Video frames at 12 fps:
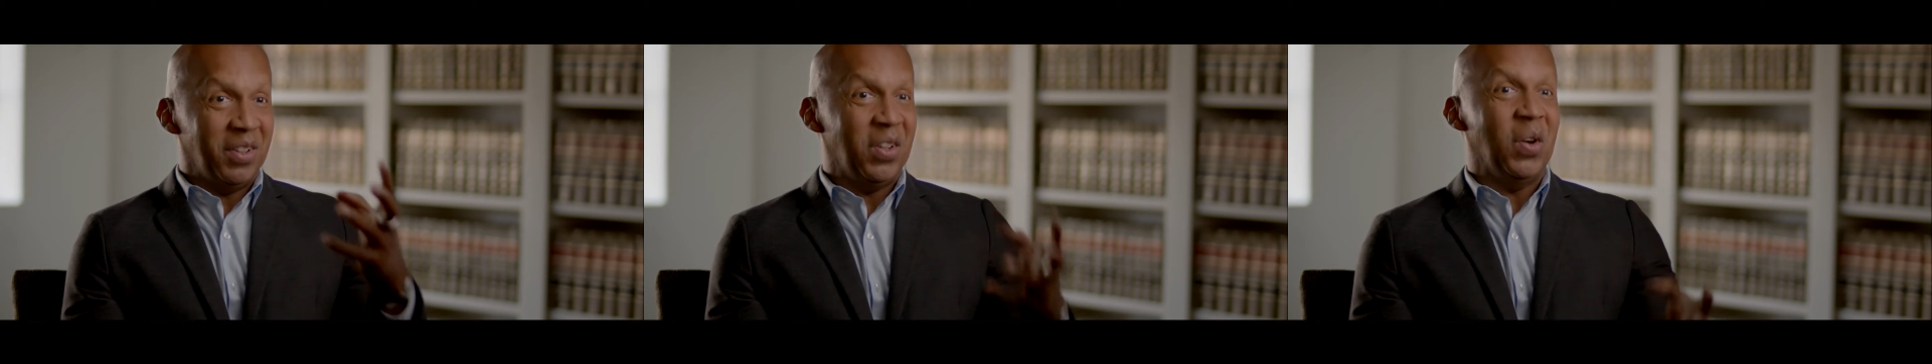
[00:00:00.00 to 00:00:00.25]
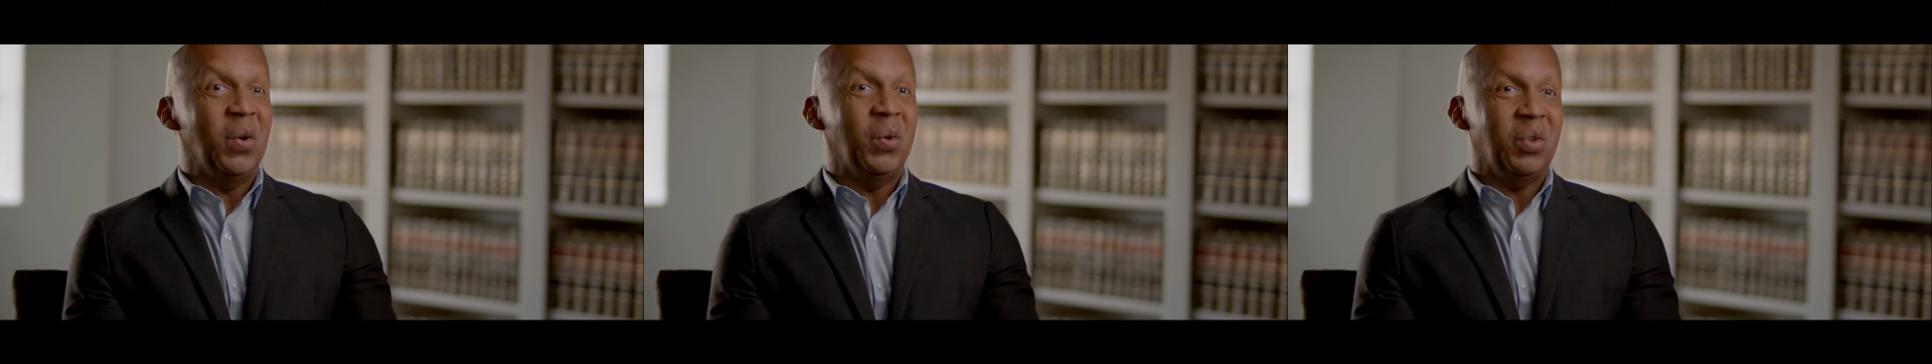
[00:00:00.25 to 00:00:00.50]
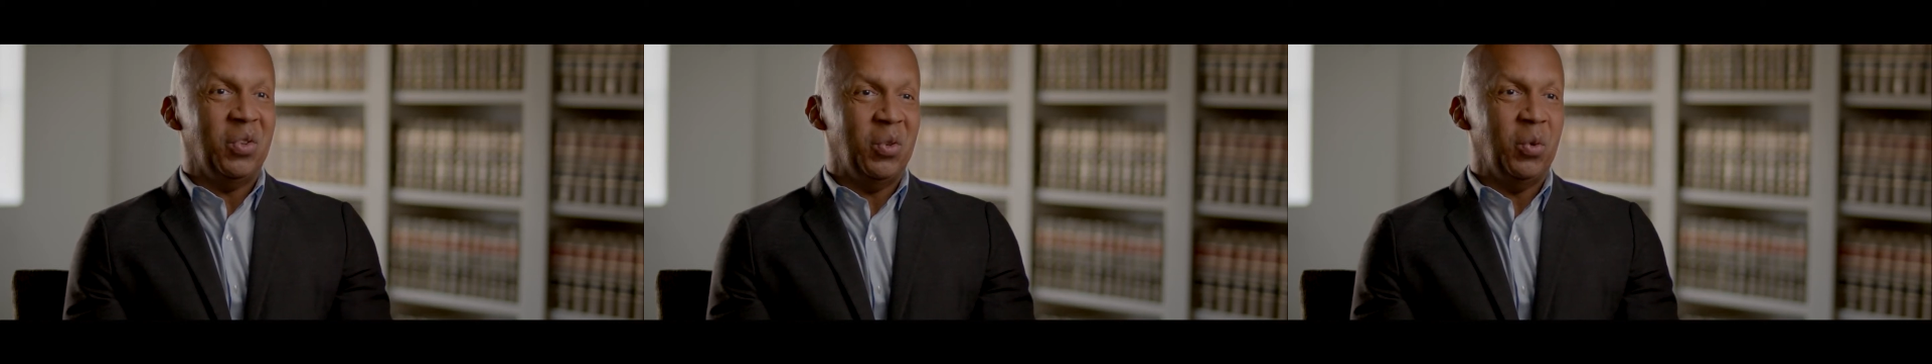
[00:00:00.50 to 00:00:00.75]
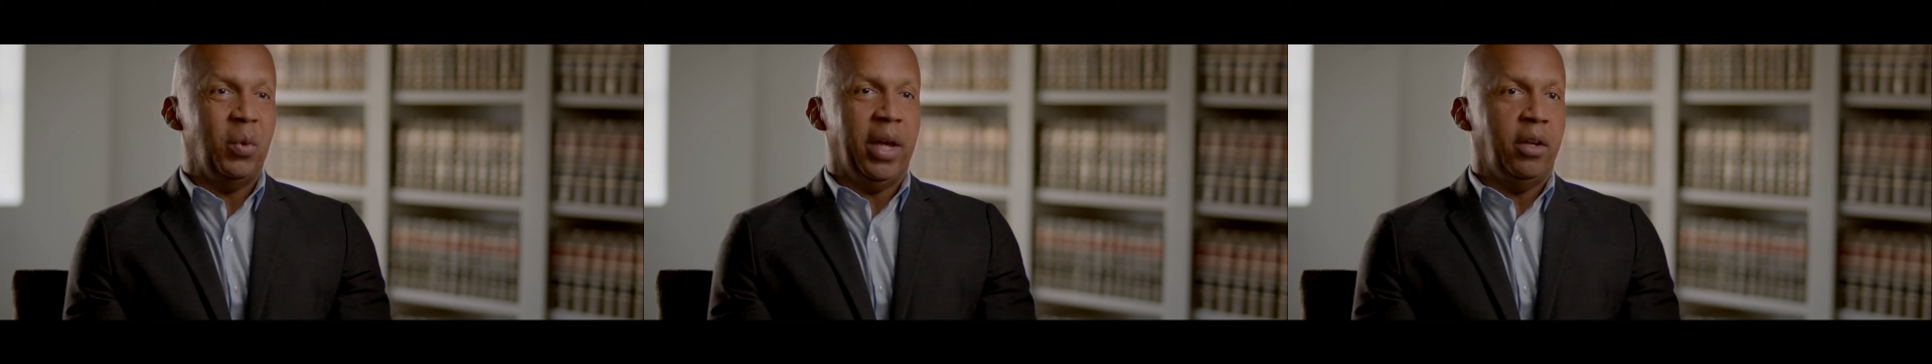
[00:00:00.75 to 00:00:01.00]
to go
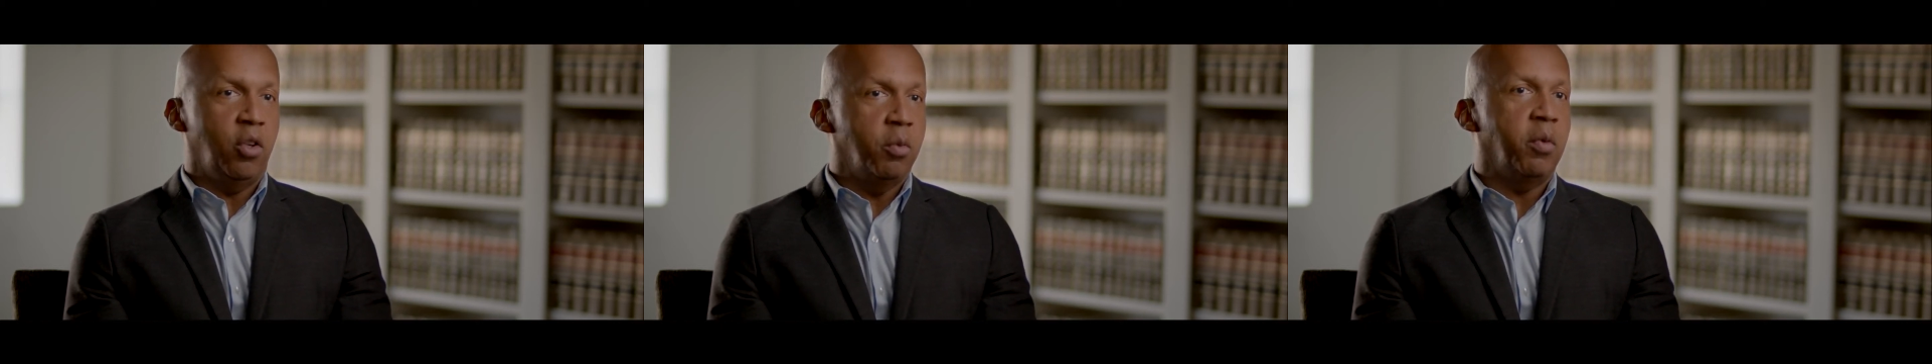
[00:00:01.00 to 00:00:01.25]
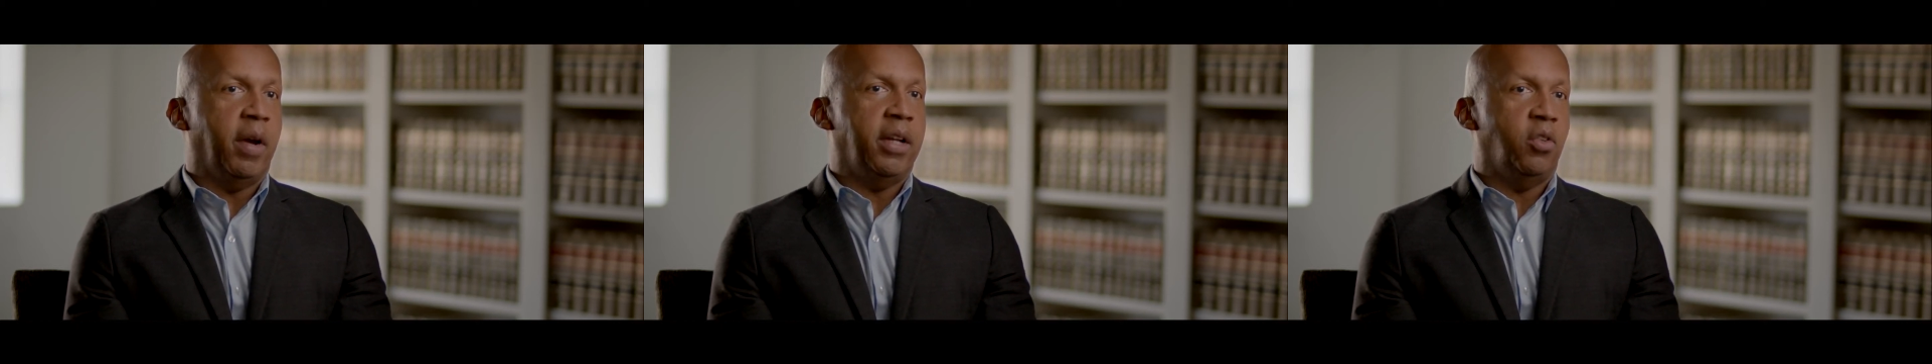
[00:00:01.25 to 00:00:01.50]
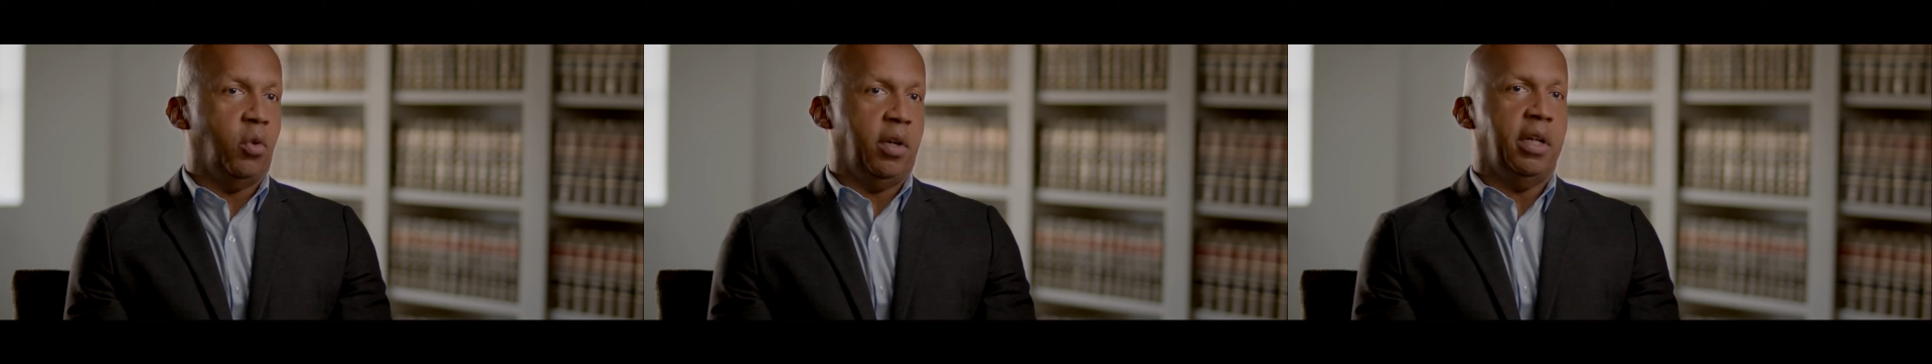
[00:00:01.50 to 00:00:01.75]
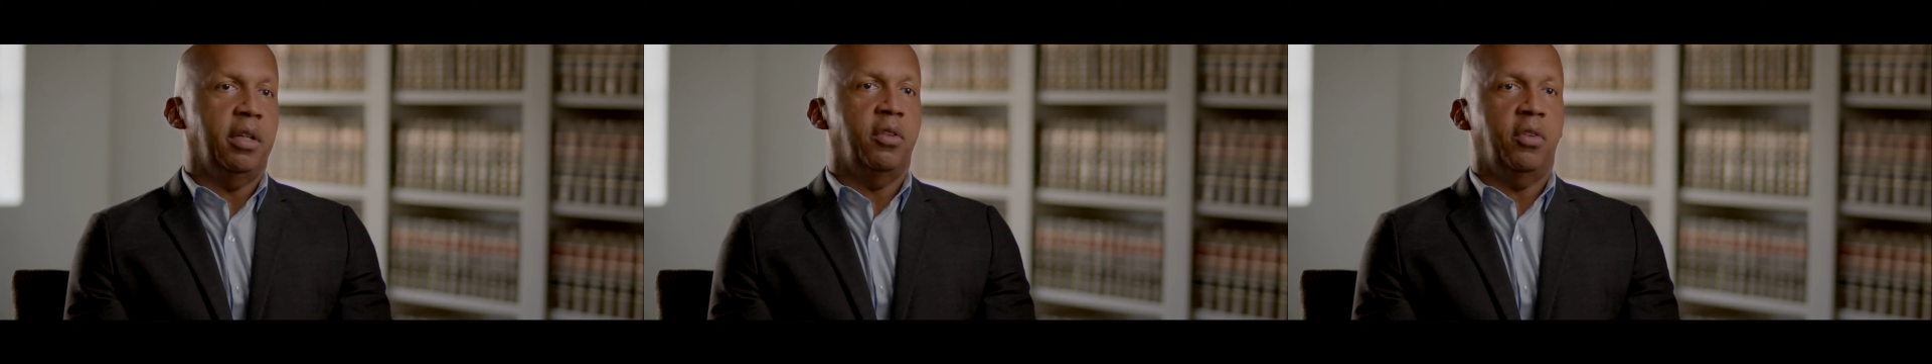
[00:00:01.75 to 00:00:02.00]
to a human rights
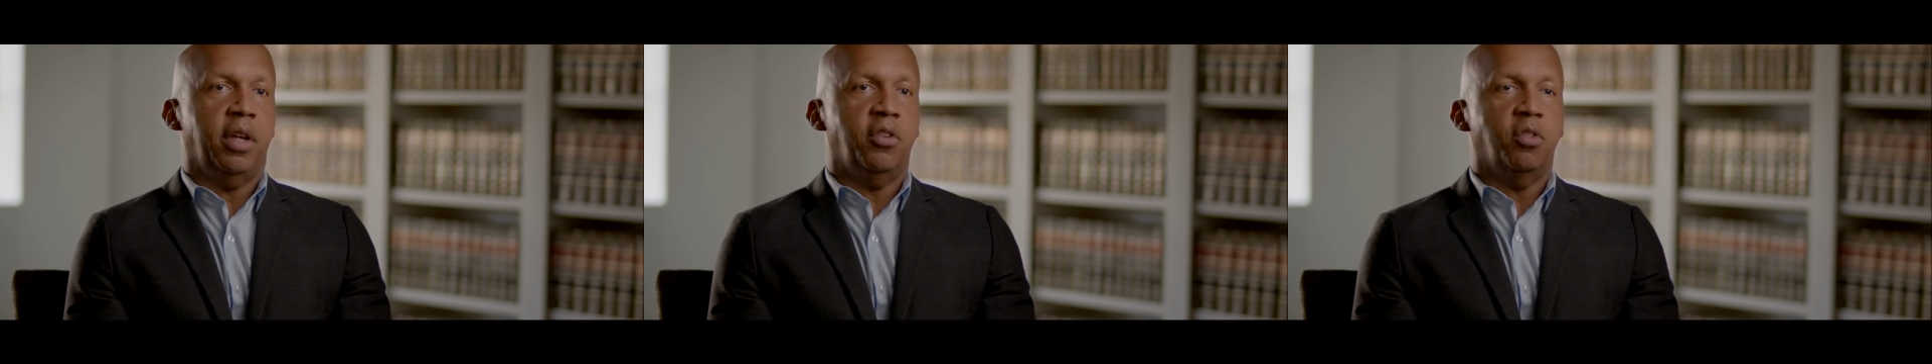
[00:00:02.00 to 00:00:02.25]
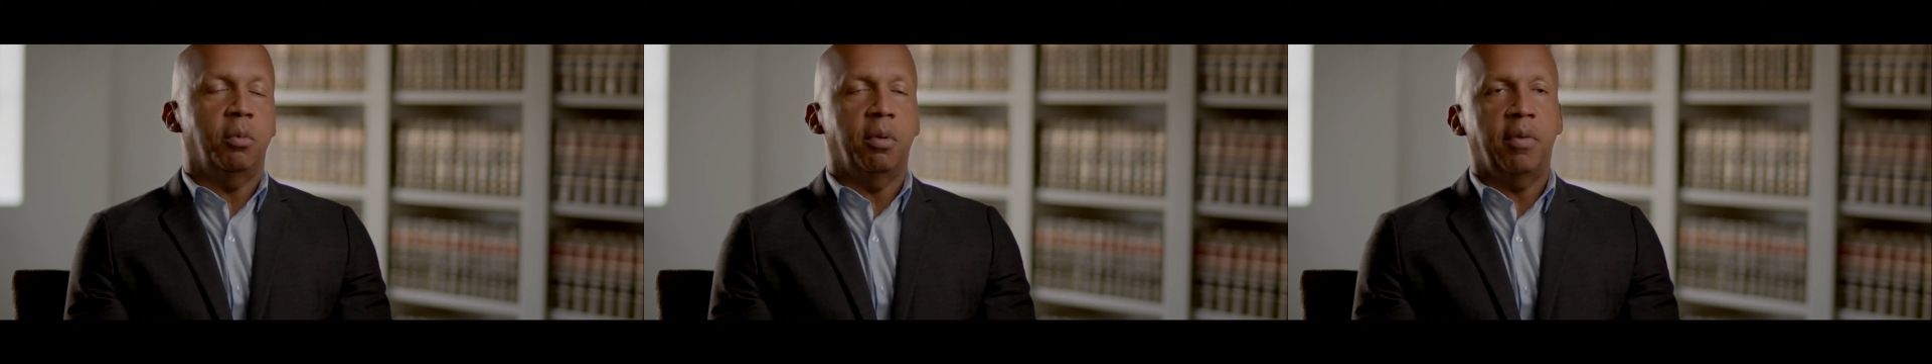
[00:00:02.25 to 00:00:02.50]
organization